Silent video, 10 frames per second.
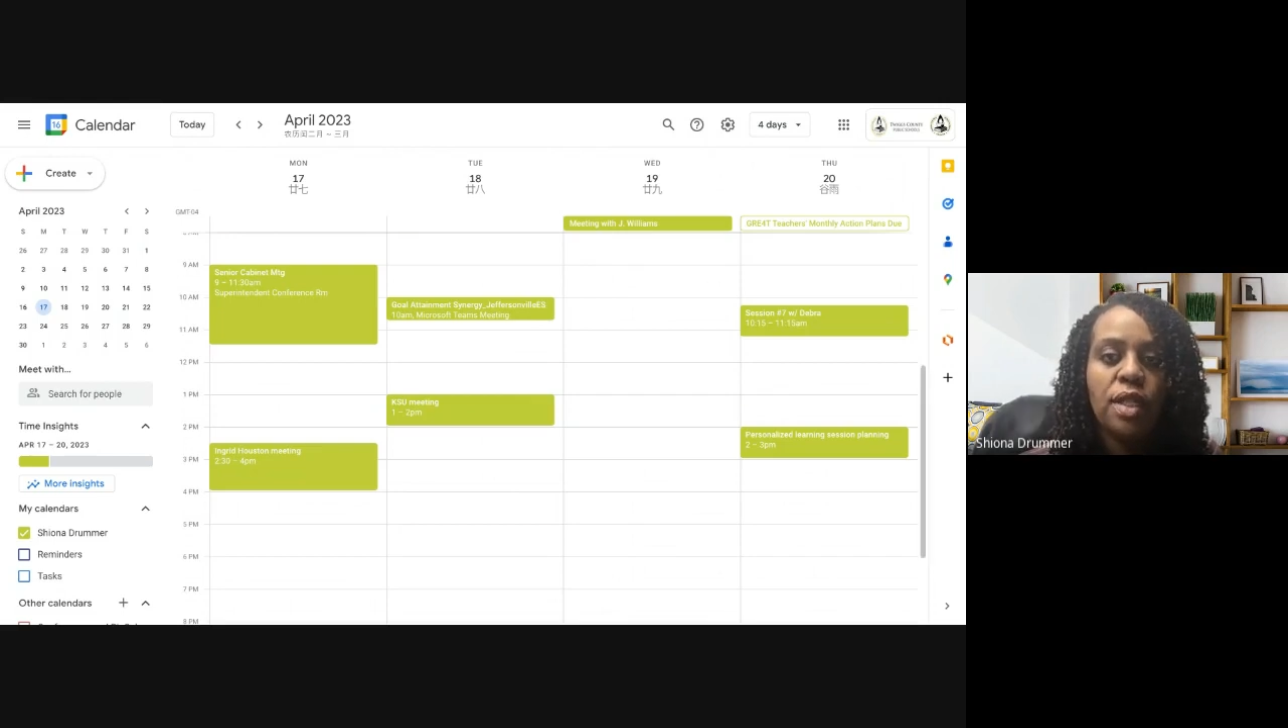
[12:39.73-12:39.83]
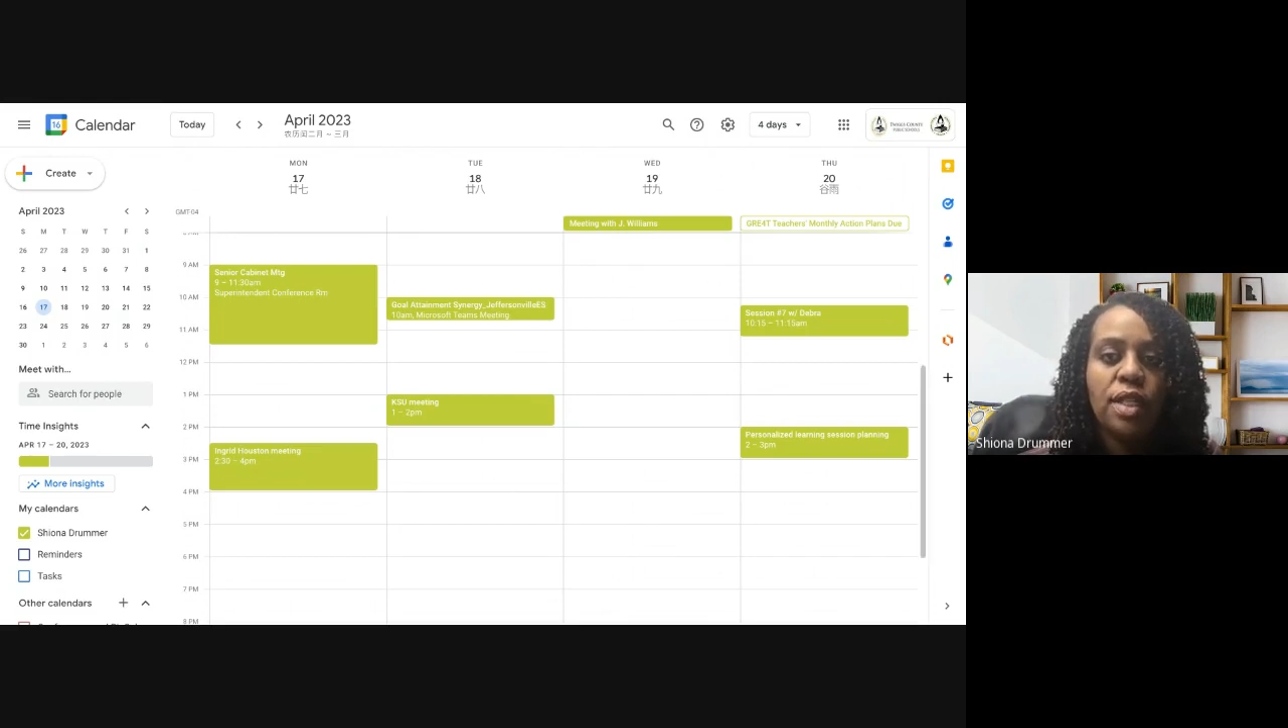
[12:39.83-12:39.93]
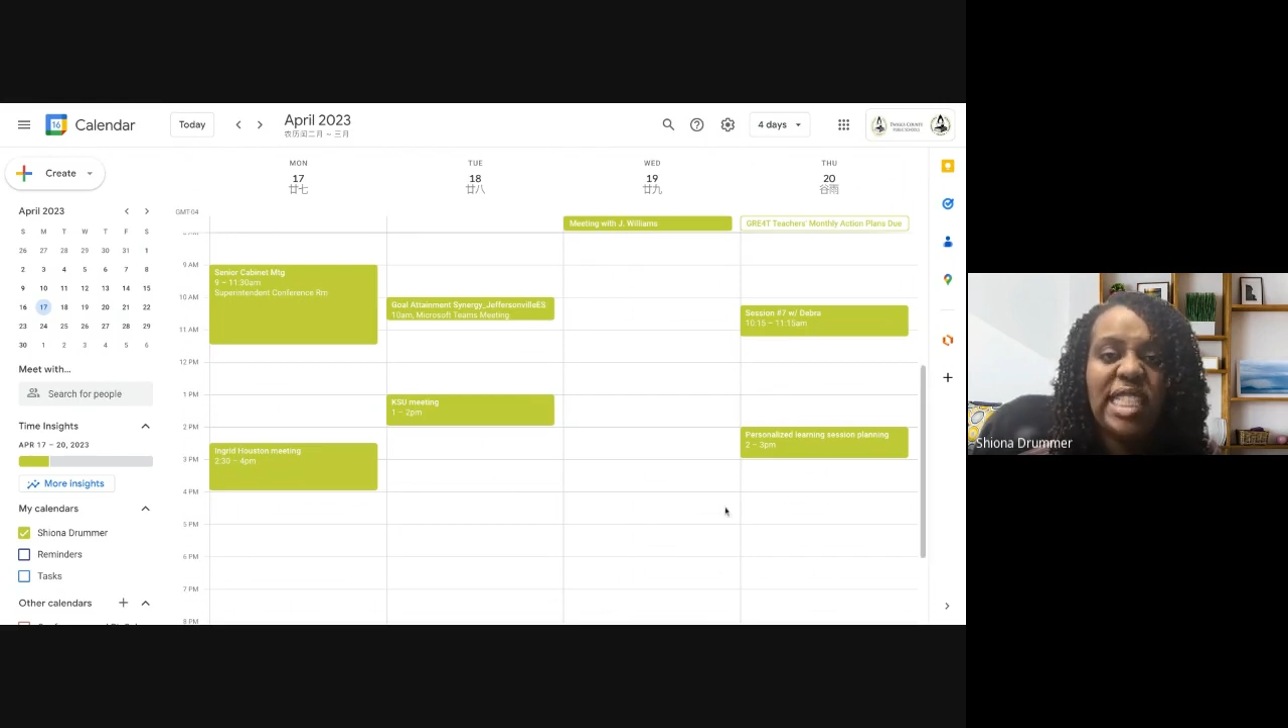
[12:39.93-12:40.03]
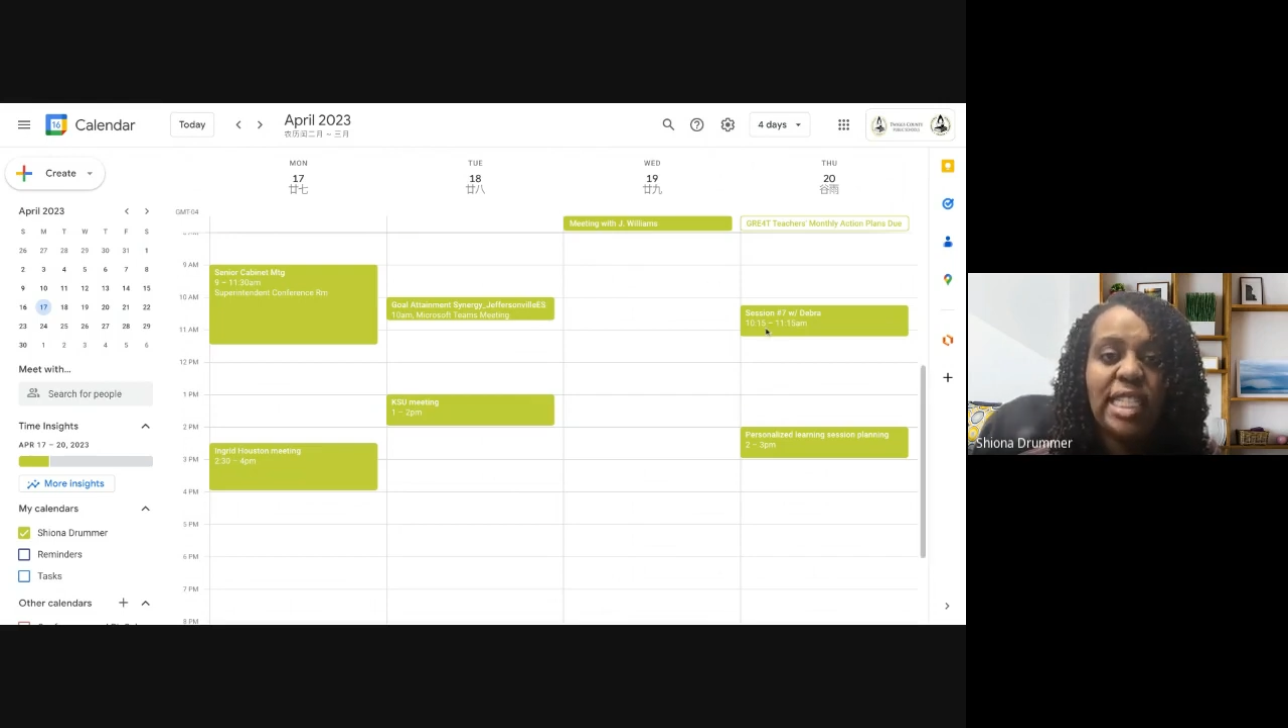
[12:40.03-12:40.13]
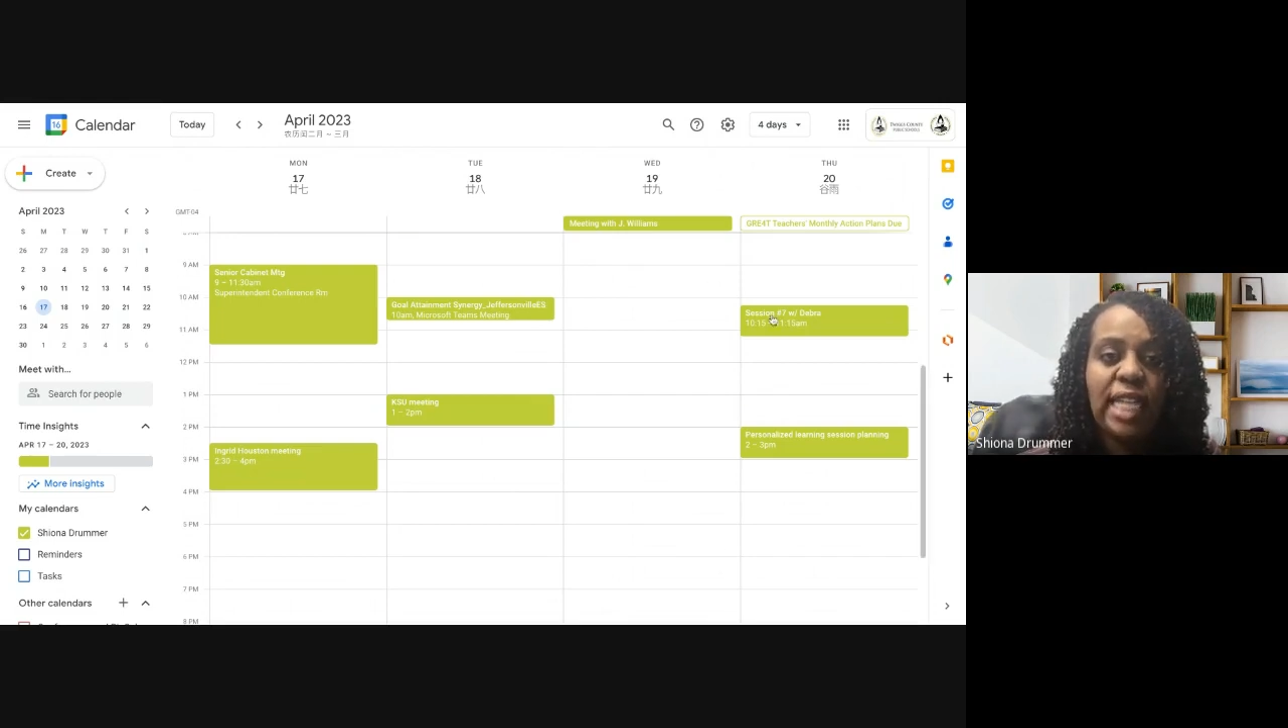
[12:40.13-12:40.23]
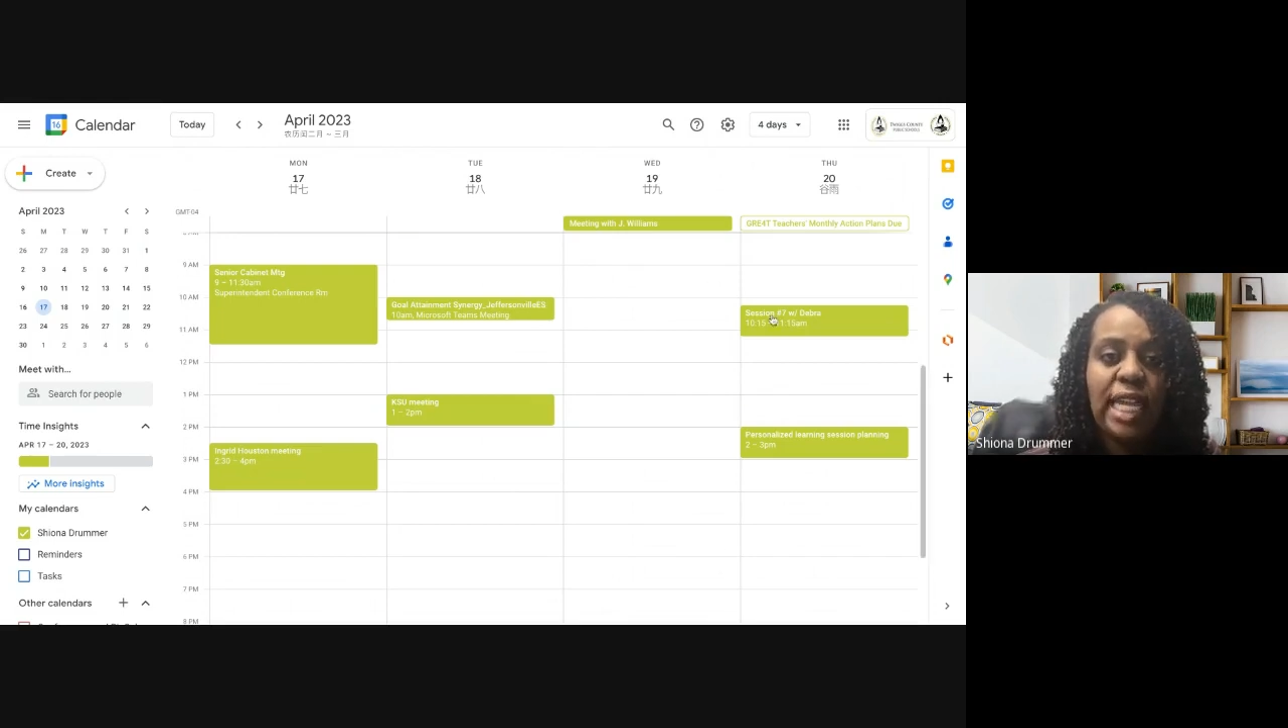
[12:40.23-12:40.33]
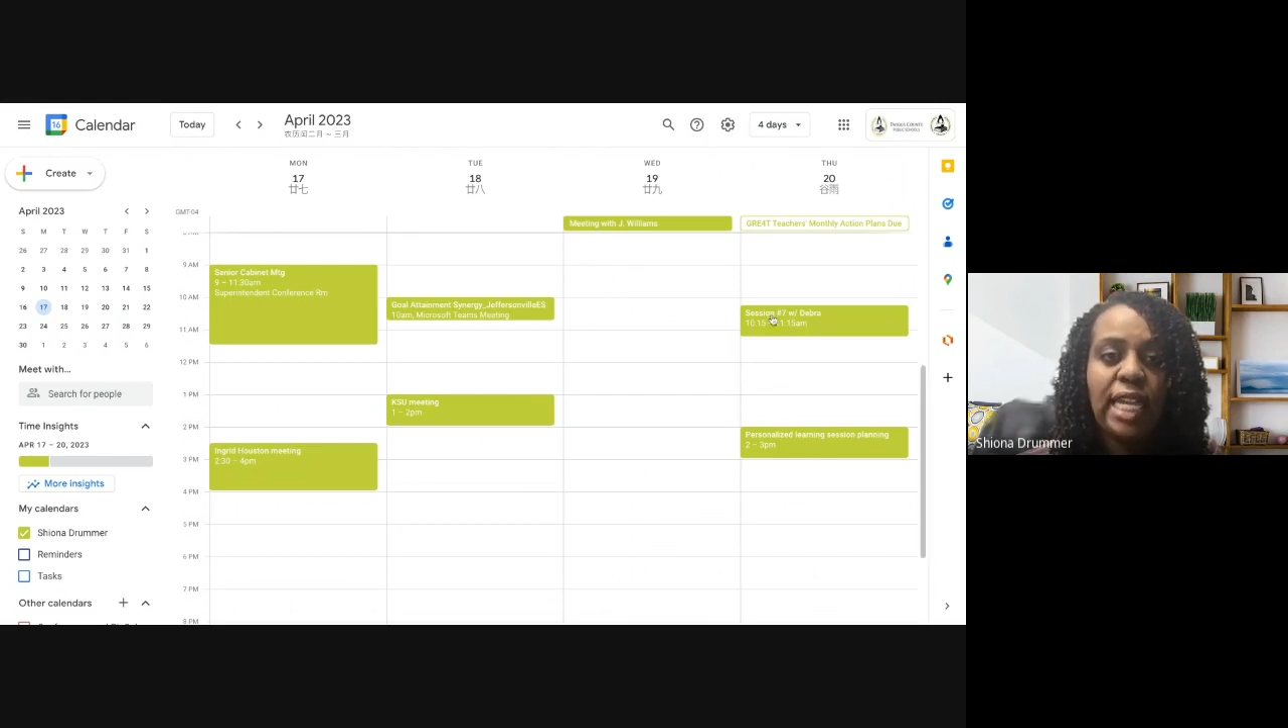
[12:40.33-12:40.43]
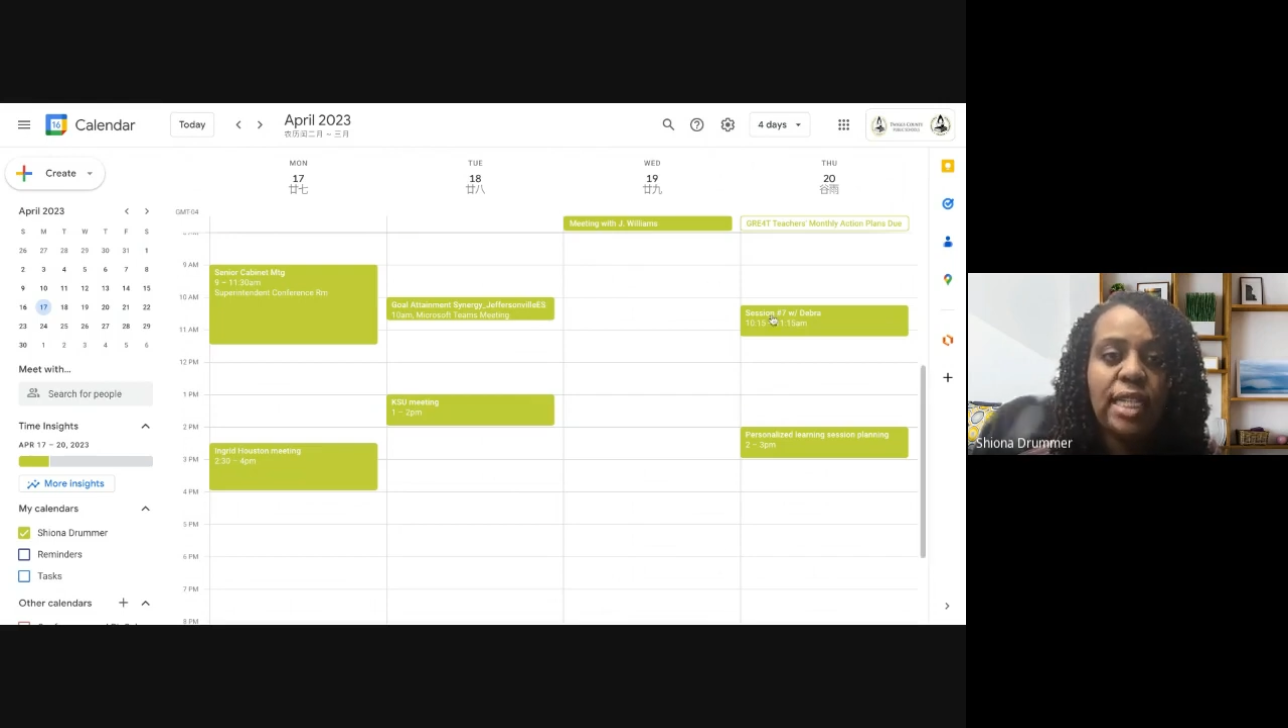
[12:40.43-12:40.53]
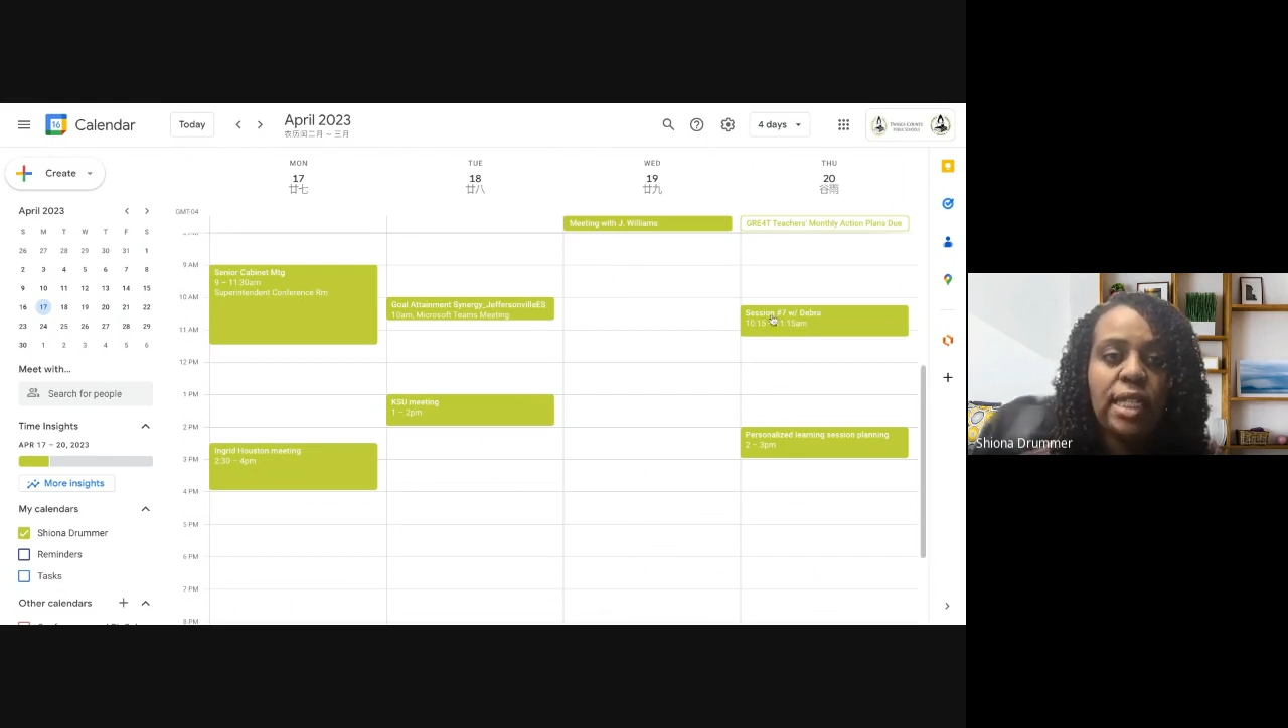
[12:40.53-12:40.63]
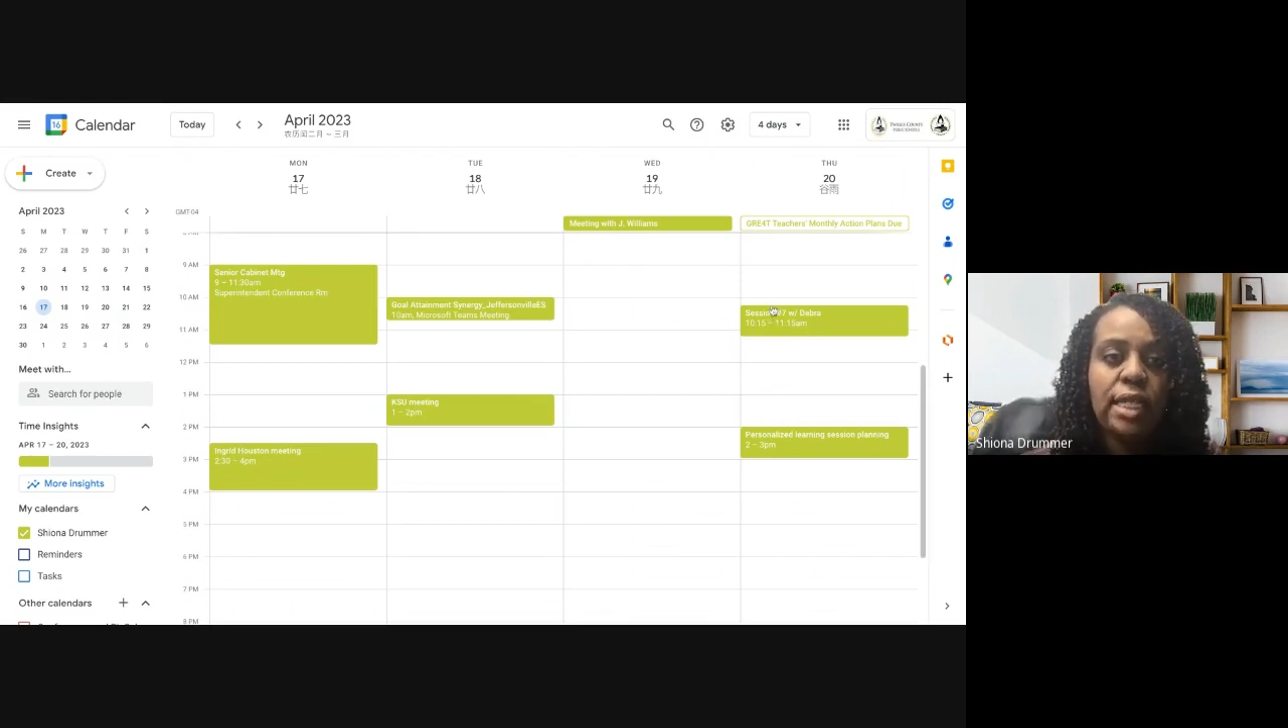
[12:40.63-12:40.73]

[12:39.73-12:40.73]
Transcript: designated